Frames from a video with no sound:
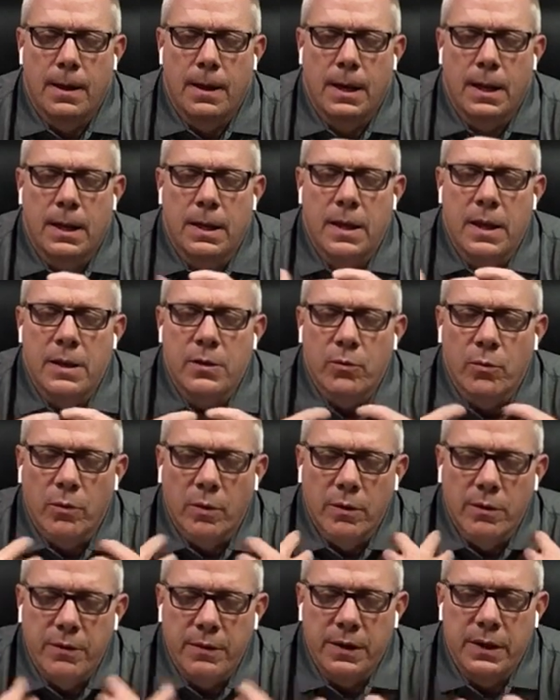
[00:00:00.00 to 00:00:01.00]
And then
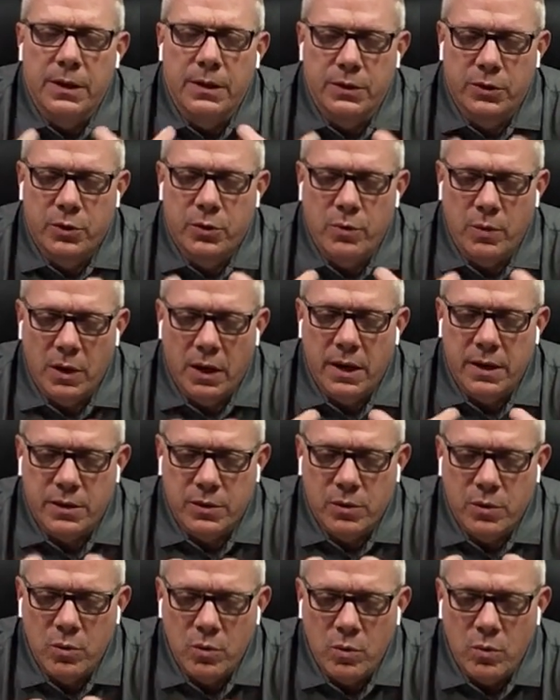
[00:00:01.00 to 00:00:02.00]
reveal to us
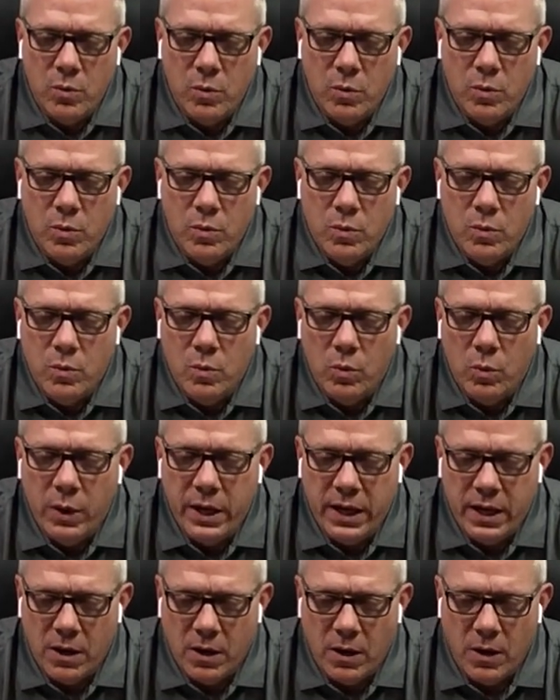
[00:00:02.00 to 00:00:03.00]
who
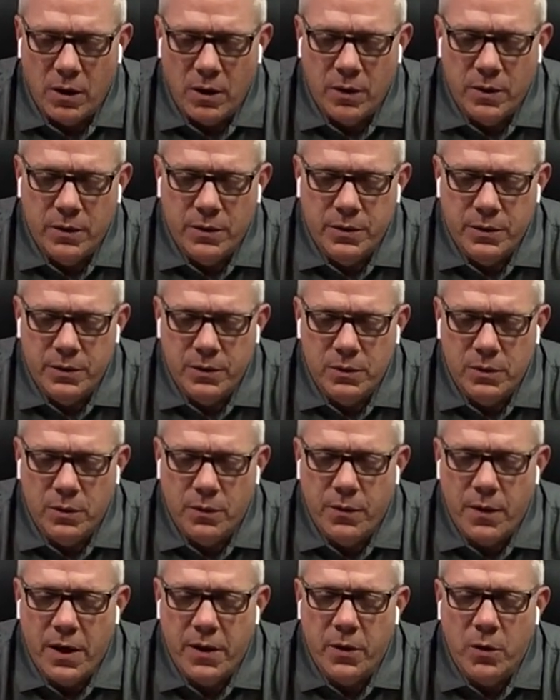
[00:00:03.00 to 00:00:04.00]
we are. So,
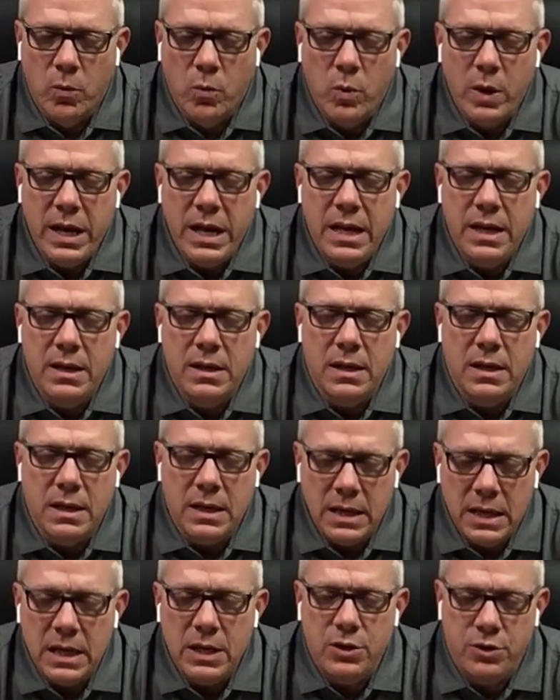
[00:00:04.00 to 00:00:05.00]
Father, we
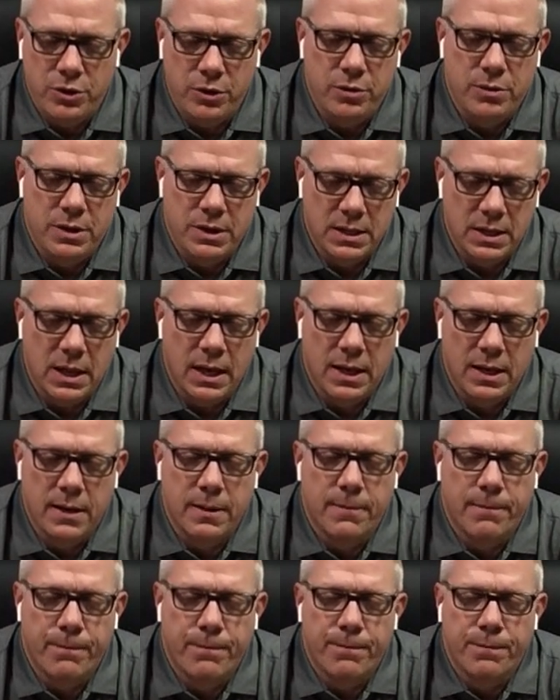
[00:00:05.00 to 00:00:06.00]
need you today.
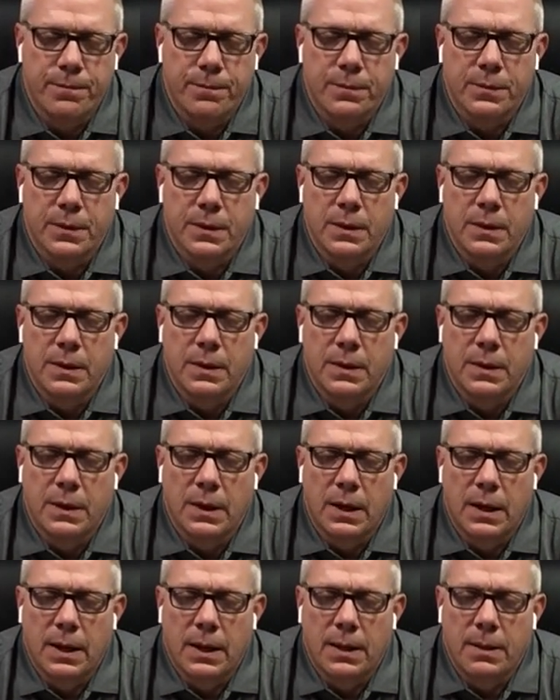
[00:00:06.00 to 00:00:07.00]

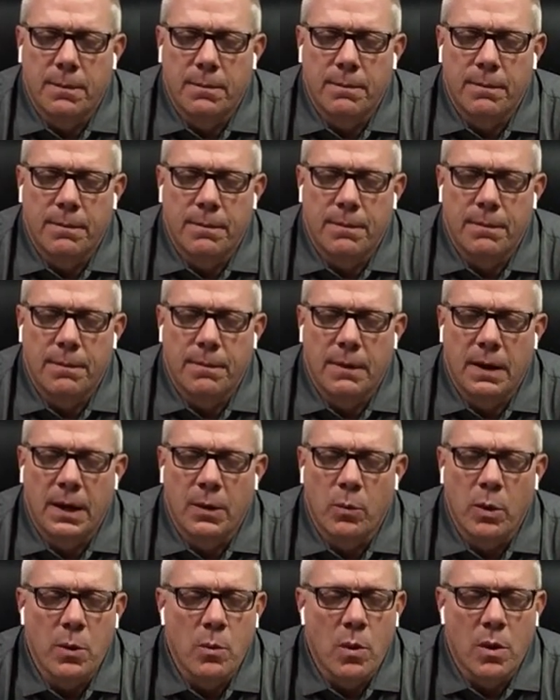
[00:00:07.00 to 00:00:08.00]
Um,
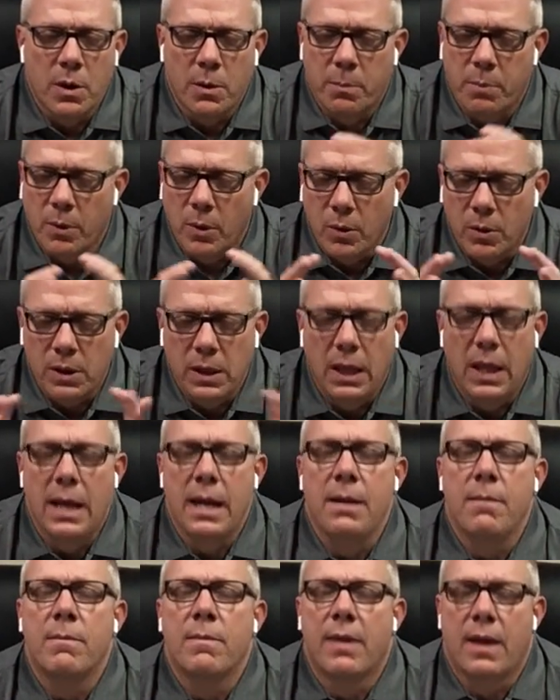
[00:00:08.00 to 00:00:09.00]
and we want to
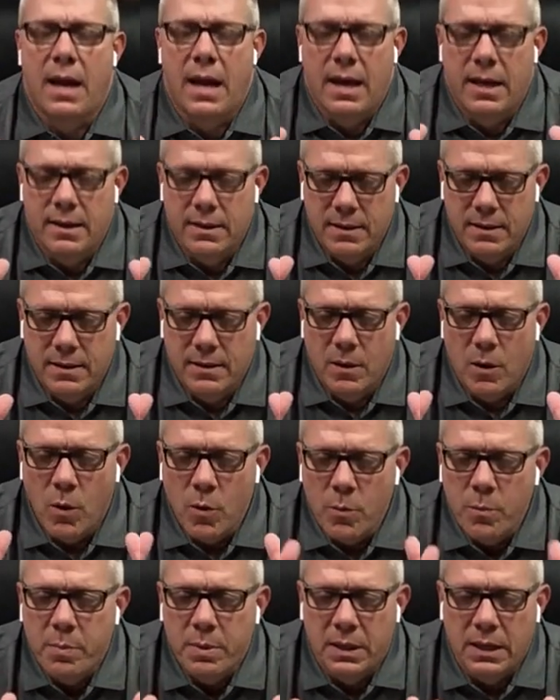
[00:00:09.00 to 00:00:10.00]
proclaim that
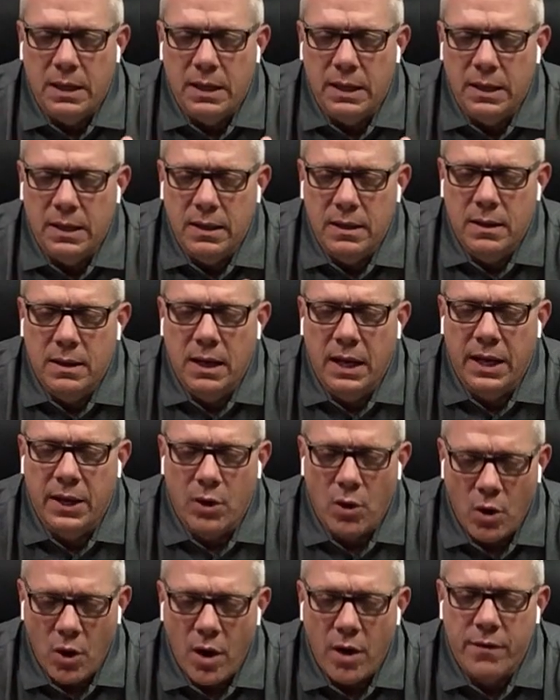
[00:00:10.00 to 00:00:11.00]
openly and
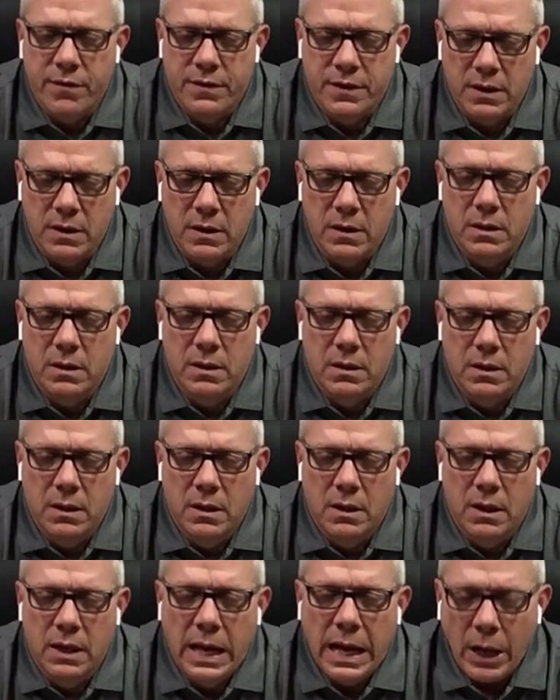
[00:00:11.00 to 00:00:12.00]
often.
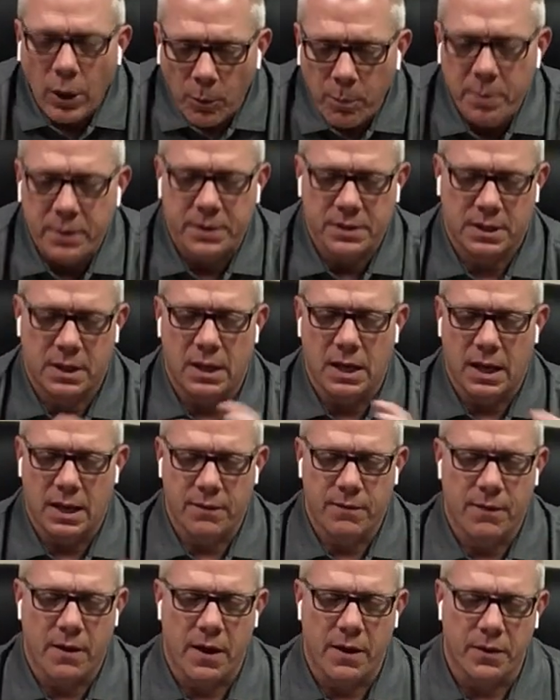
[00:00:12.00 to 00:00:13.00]
Help us today,
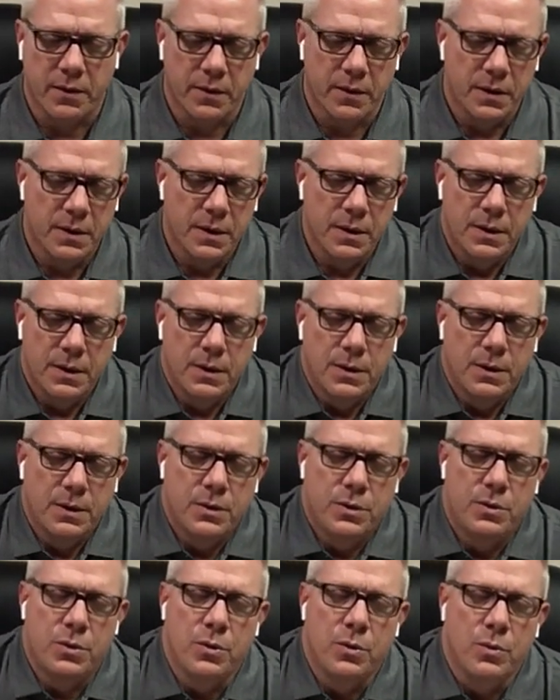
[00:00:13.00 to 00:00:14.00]
Father,
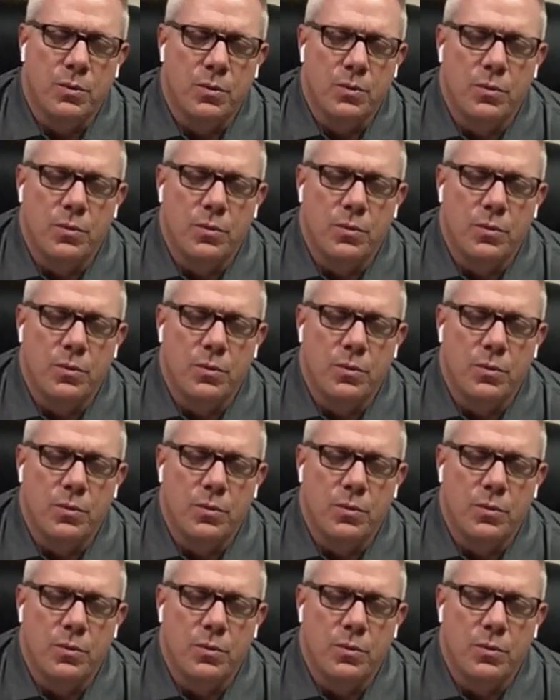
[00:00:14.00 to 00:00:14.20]
to